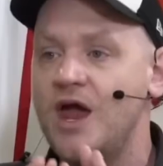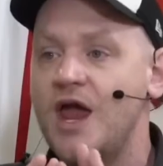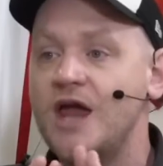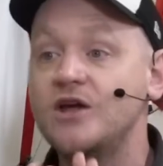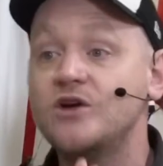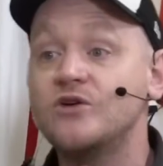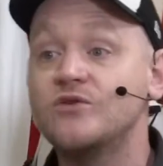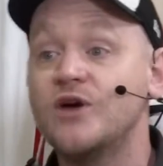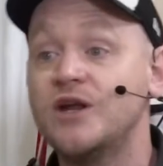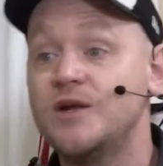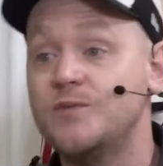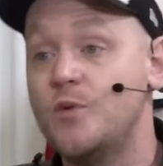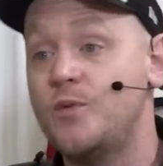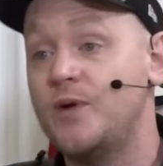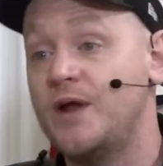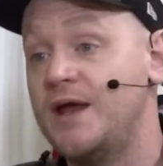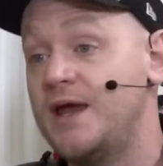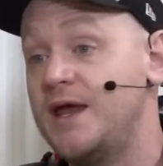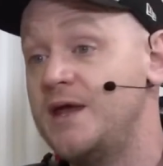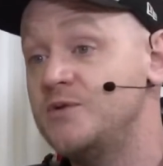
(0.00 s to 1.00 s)
Incredible
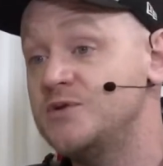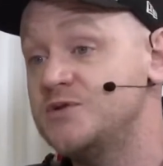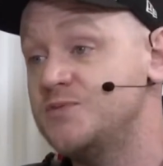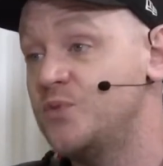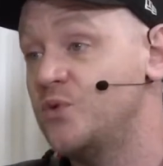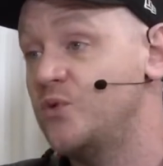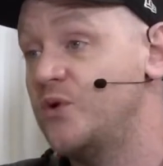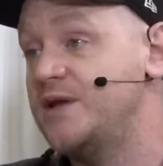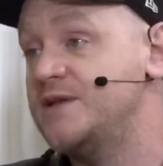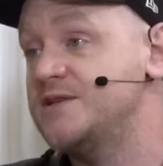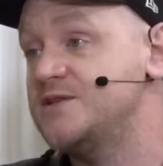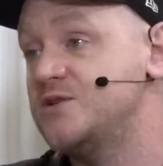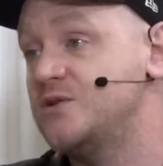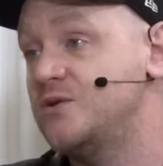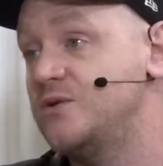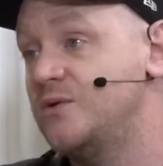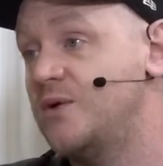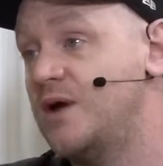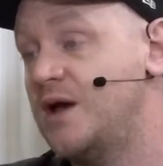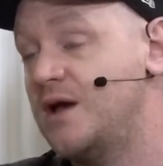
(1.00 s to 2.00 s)
player. He was brought
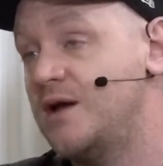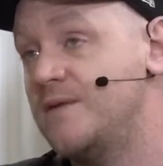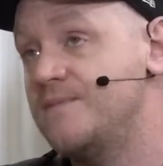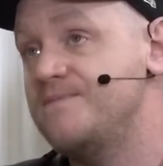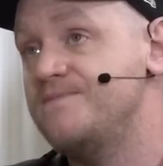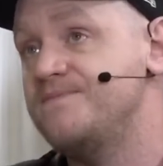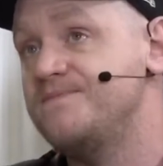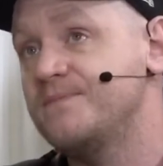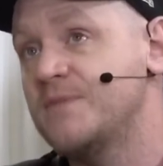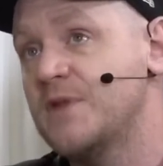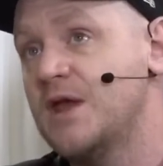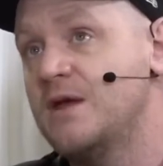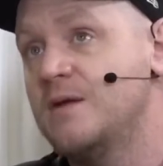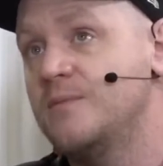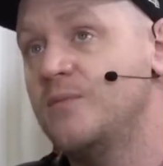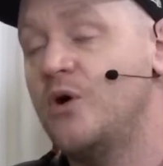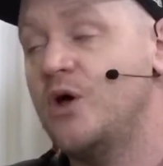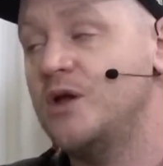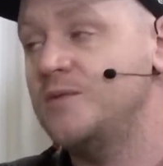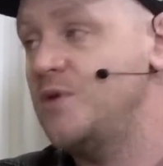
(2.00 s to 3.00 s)
into um,
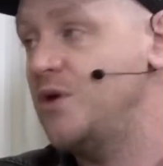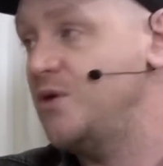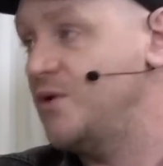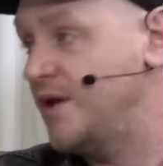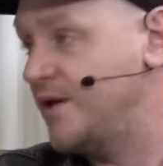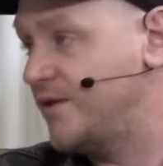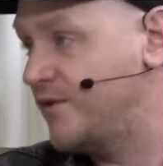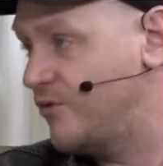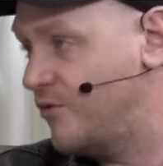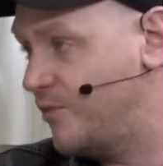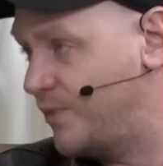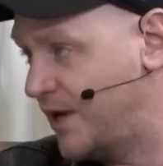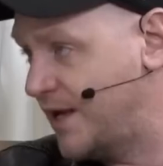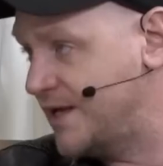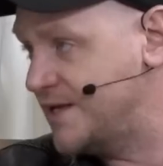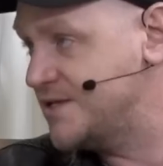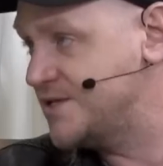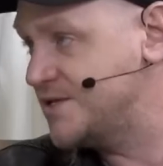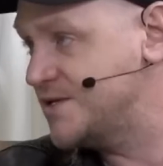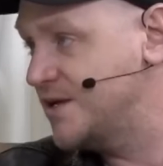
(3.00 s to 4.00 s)
Bayern Munich to
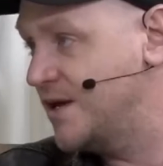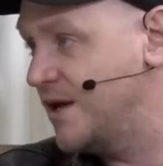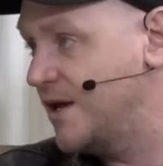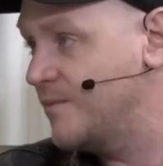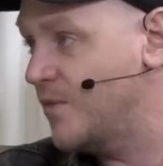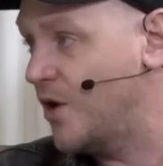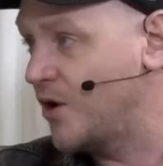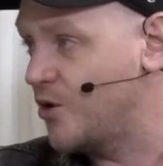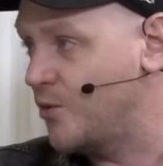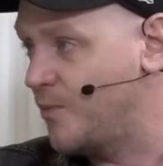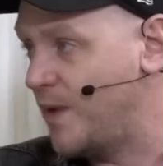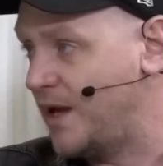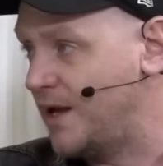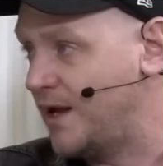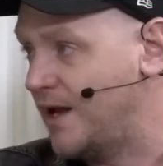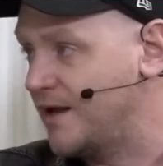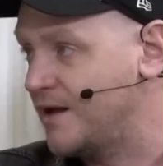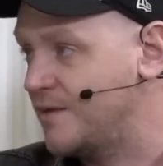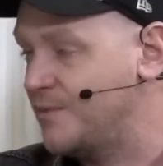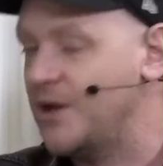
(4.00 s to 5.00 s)
replace. Michael
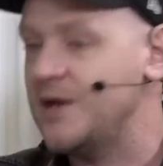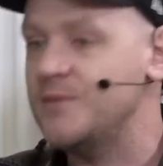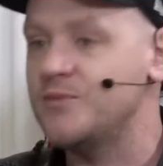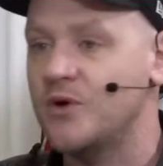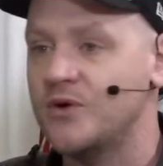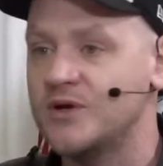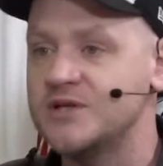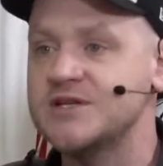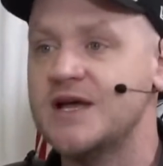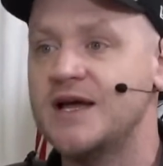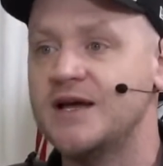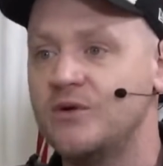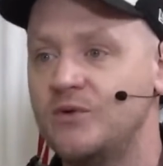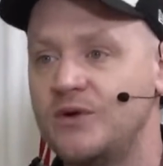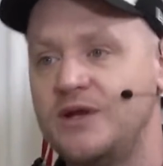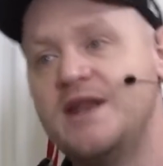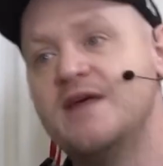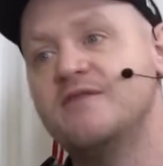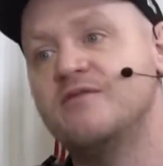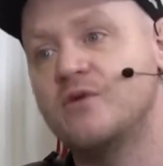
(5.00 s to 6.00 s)
Ballack, but he broke his ankle and
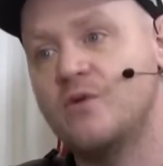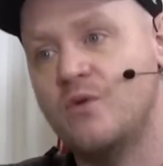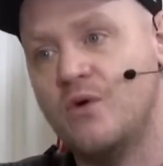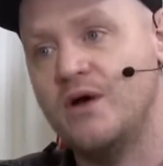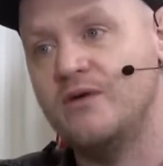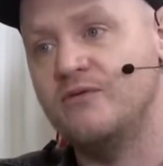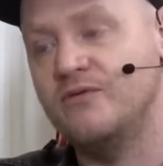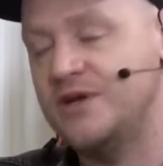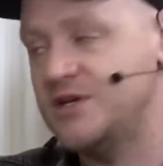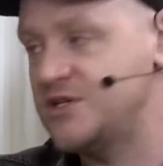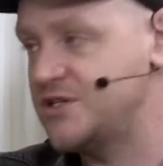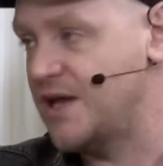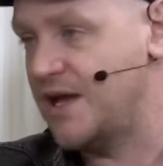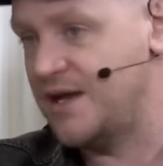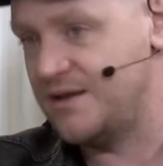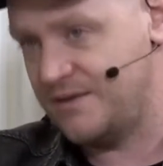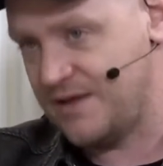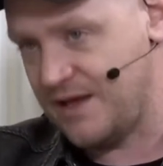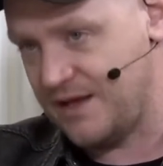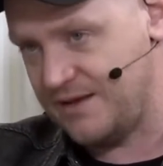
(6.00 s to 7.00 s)
he never quite reached
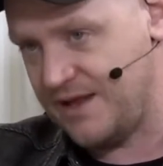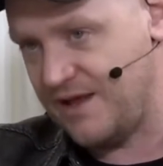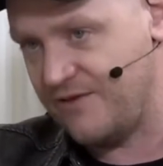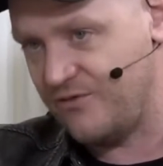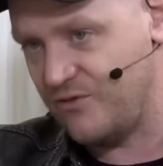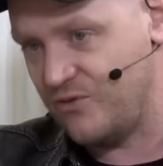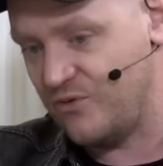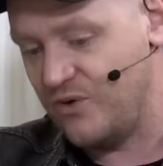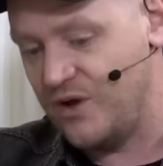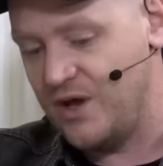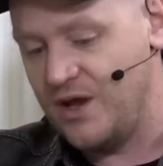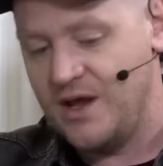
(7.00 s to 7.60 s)
that, that level.